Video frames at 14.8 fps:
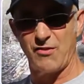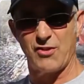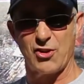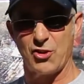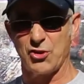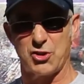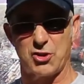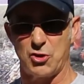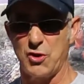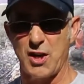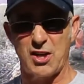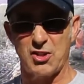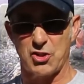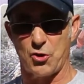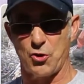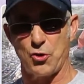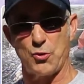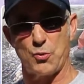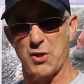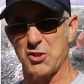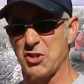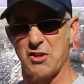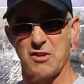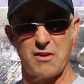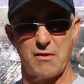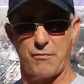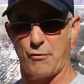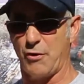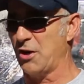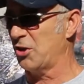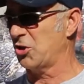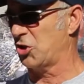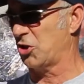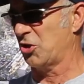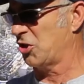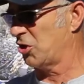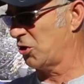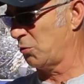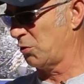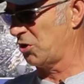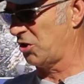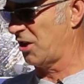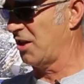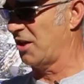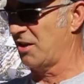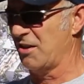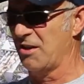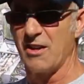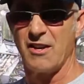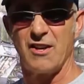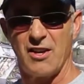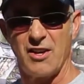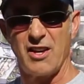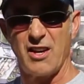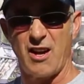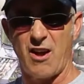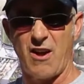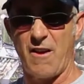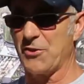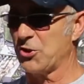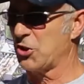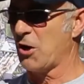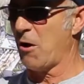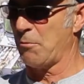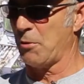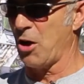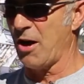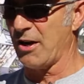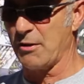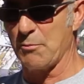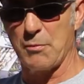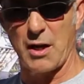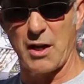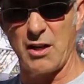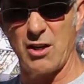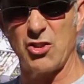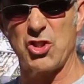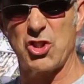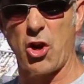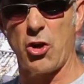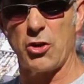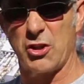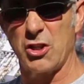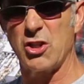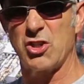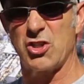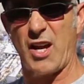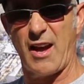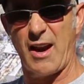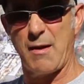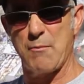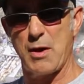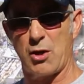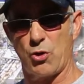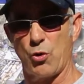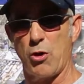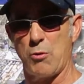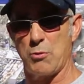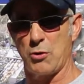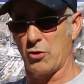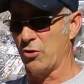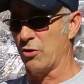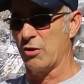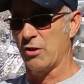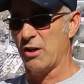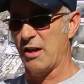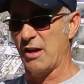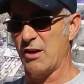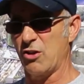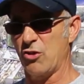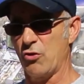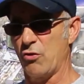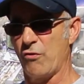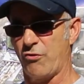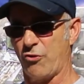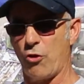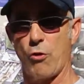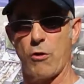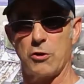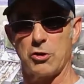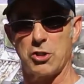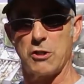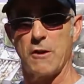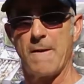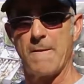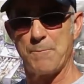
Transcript: even though it's 2 days old, wasn't in a fridge, it just was sitting on the salt block. But salt is antimicrobial, and you of course